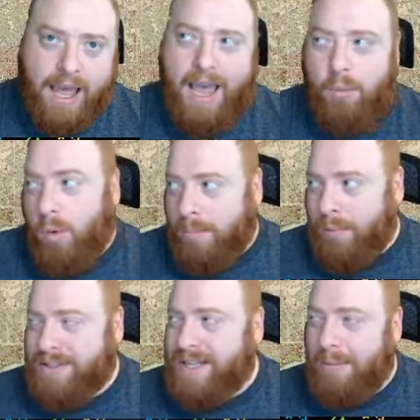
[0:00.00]
and
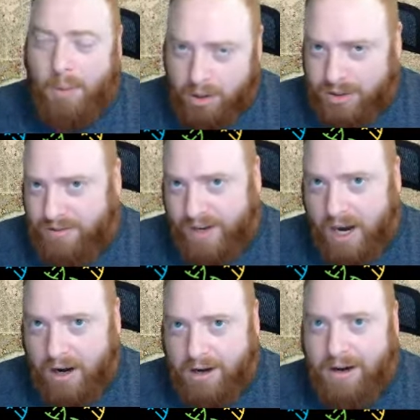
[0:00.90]
1% margin of
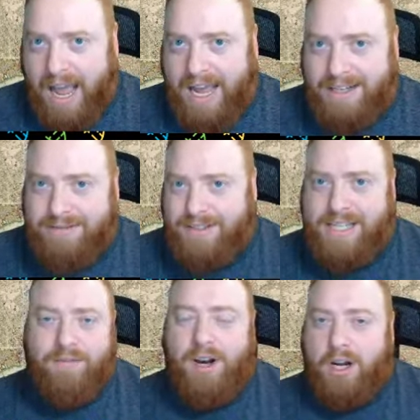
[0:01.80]
error at
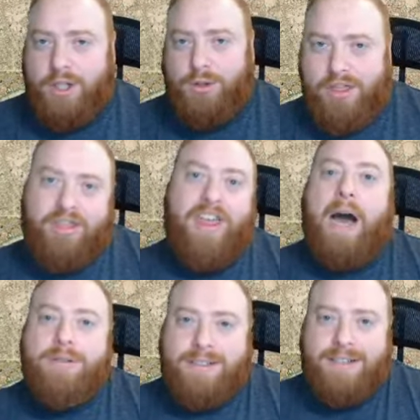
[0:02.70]

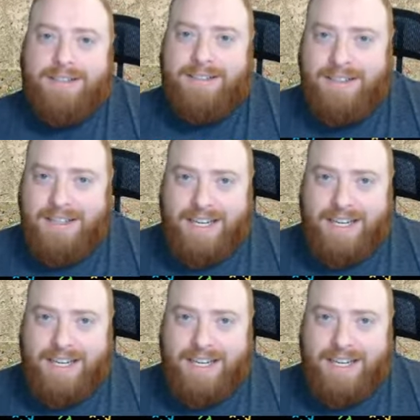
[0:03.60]
700,000